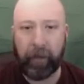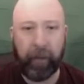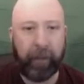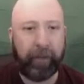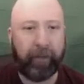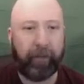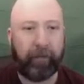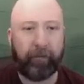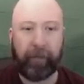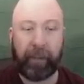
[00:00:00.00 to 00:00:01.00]
Nice.
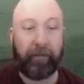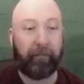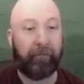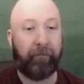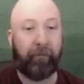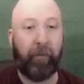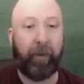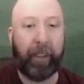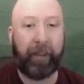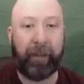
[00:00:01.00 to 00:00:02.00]

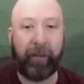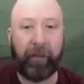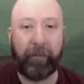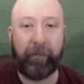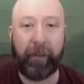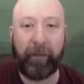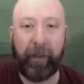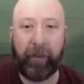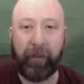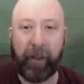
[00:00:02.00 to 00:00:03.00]
We've got a central
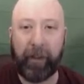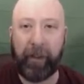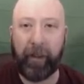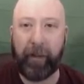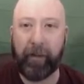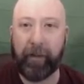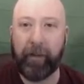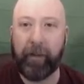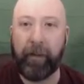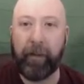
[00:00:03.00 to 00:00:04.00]
defender right there.
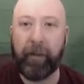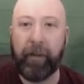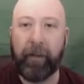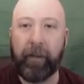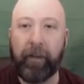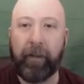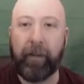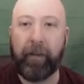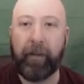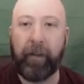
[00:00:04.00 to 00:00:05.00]

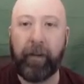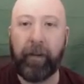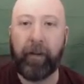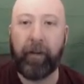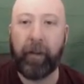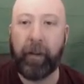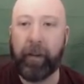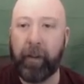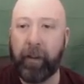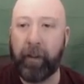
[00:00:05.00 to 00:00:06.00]
So
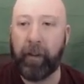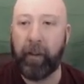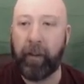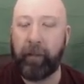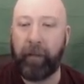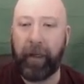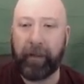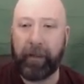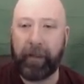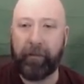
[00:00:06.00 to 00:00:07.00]

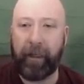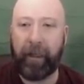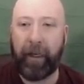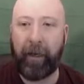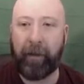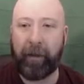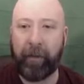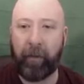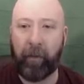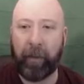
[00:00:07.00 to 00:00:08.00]
Kamasi right now
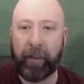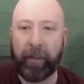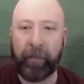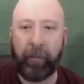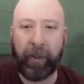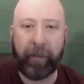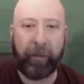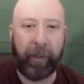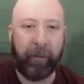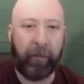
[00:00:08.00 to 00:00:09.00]
is the one that's
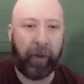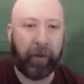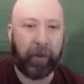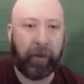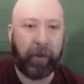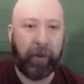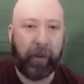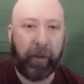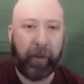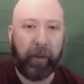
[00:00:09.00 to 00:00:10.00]
impressing me the most.
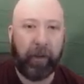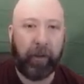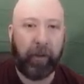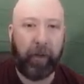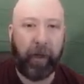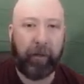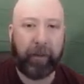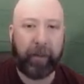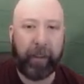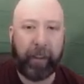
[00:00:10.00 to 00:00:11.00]
Noon
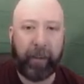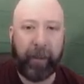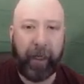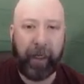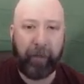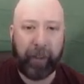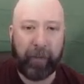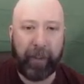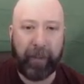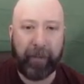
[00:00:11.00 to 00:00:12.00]
obviously not
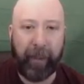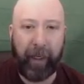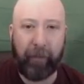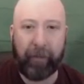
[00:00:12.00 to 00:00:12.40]
impressing me this game.